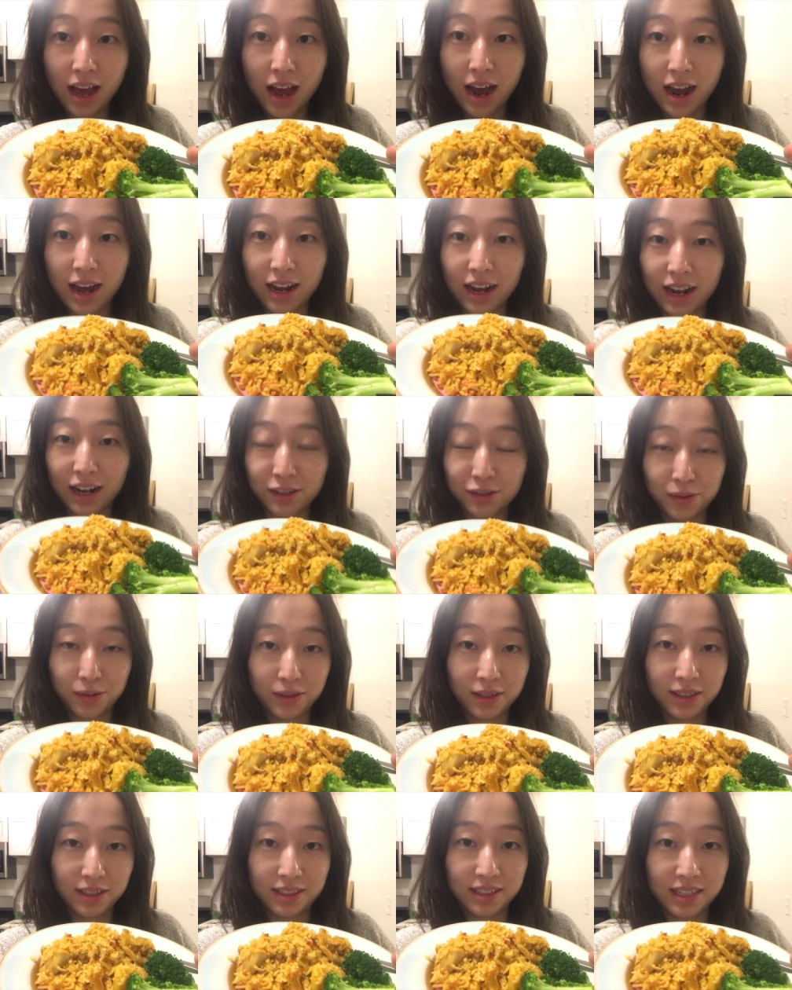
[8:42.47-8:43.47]
I
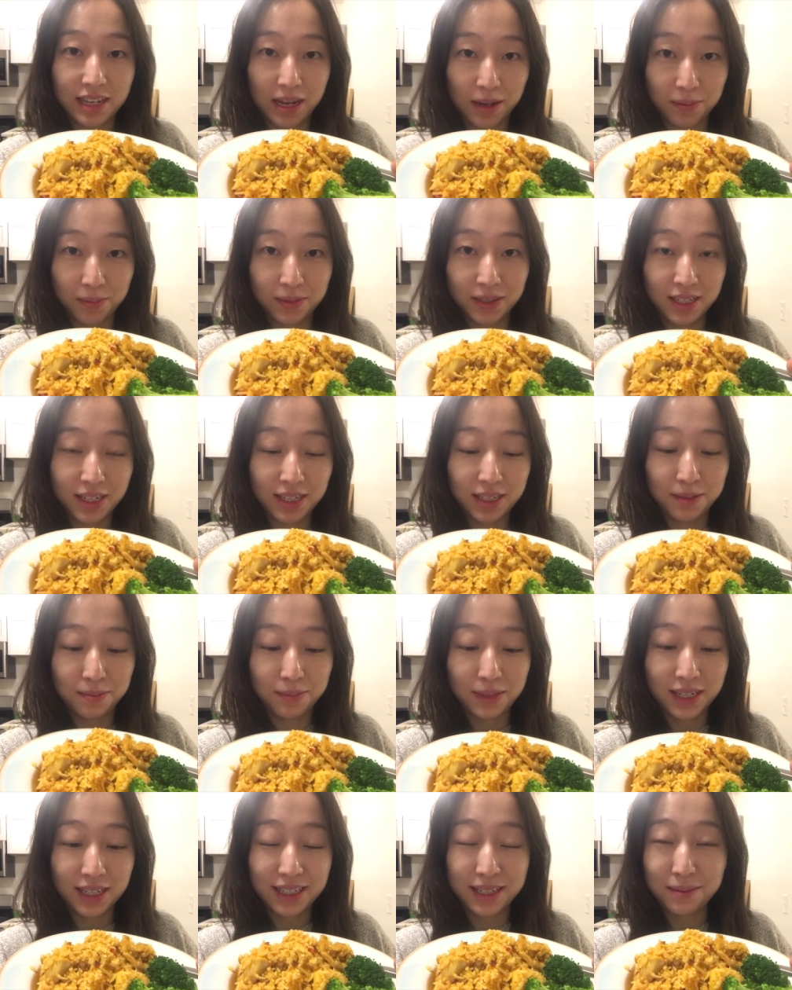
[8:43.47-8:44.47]
actually attempted
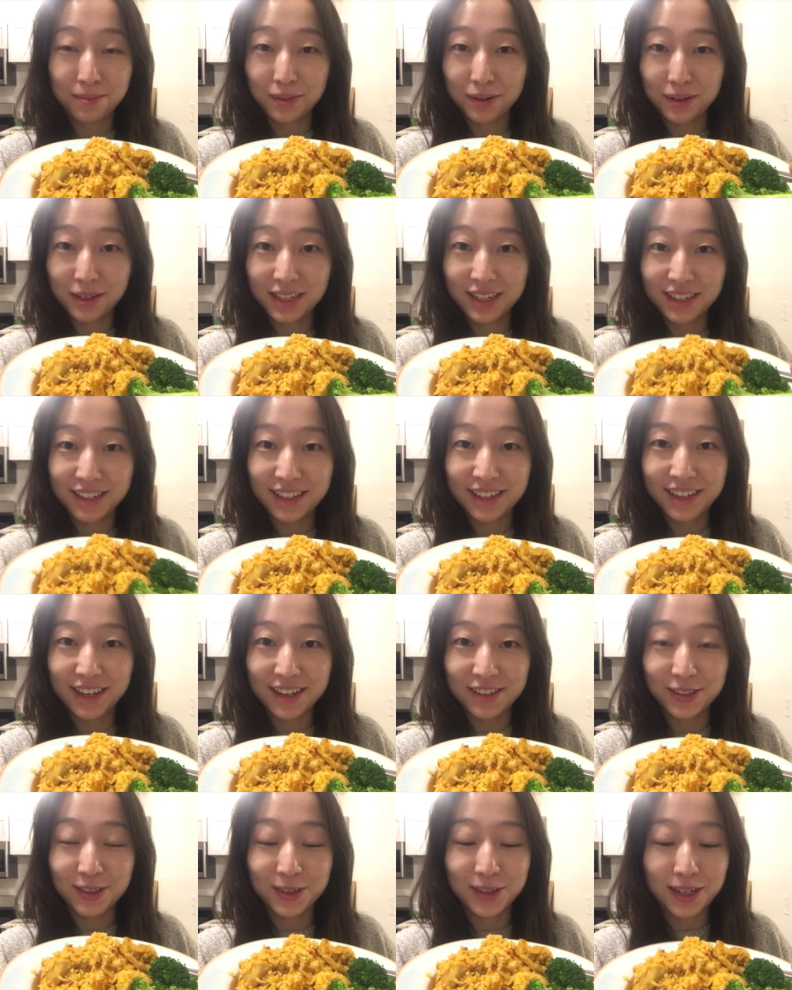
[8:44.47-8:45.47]
making biryani
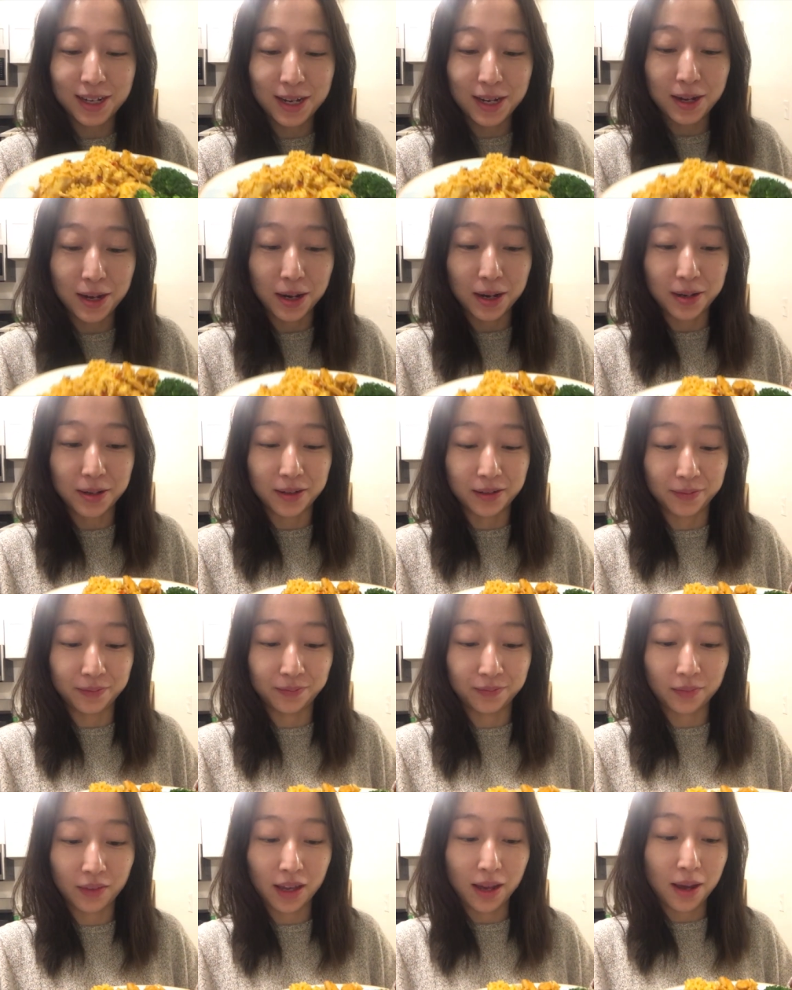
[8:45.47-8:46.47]
yesterday, um,